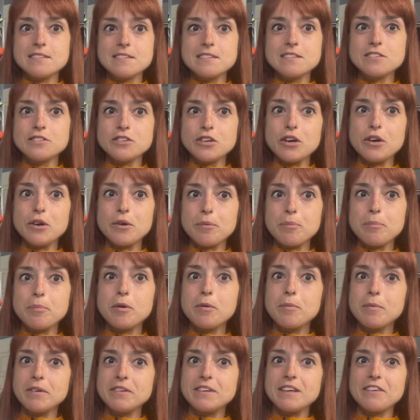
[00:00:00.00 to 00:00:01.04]
So
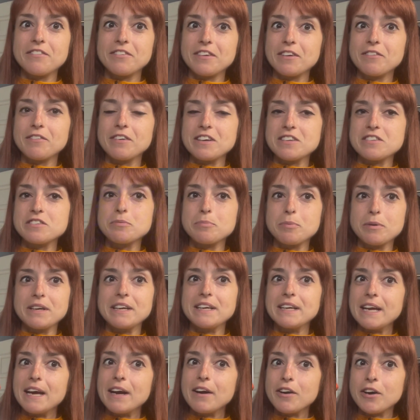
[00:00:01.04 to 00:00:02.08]
Puma definitely runs
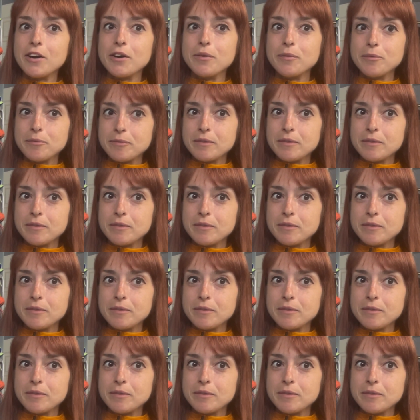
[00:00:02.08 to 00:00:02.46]
pretty narrow.